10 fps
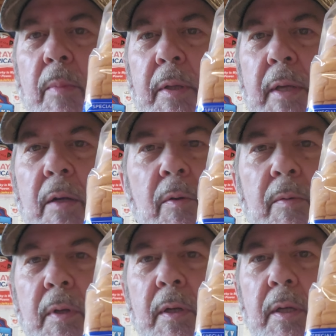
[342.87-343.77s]
But they don't,
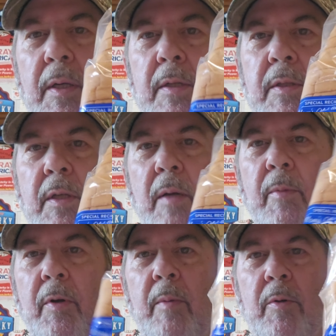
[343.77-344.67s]
he doesn't
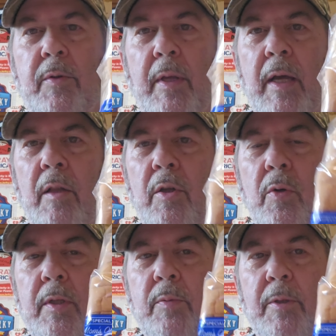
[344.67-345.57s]
come there anymore. So they got
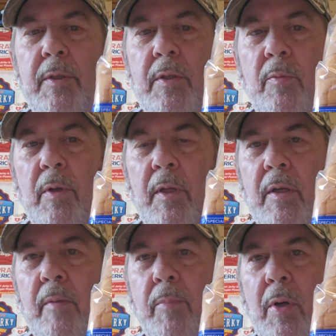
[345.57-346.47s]
Lewis, which is a really
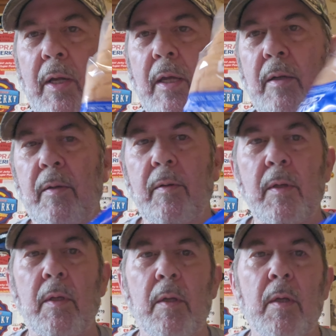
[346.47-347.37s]
good brand.
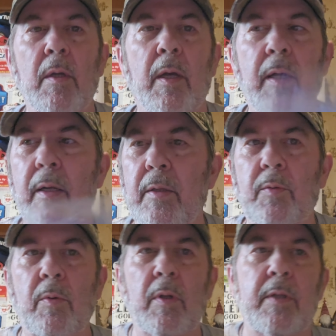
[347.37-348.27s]
And
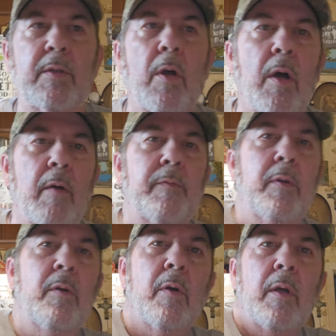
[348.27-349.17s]
it's really soft
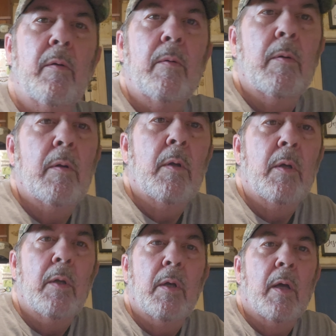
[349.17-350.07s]
too.
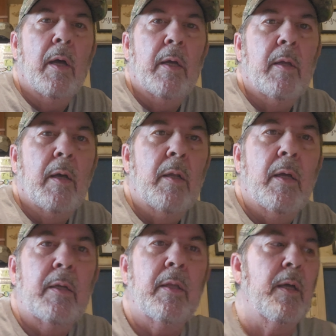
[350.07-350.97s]
I
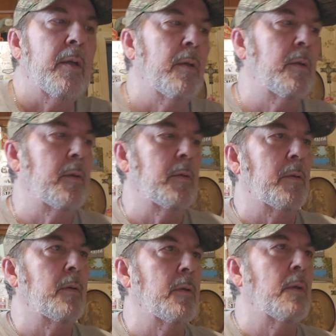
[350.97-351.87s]
like
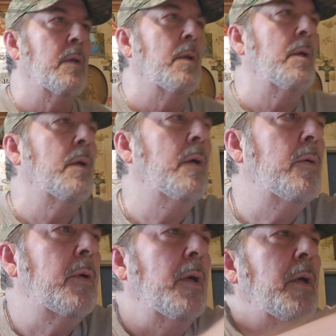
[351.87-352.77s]
that.
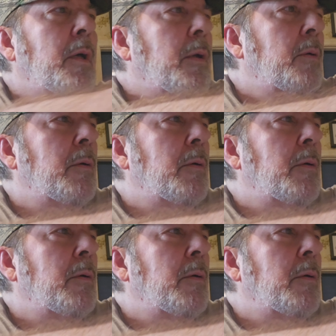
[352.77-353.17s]
Okay.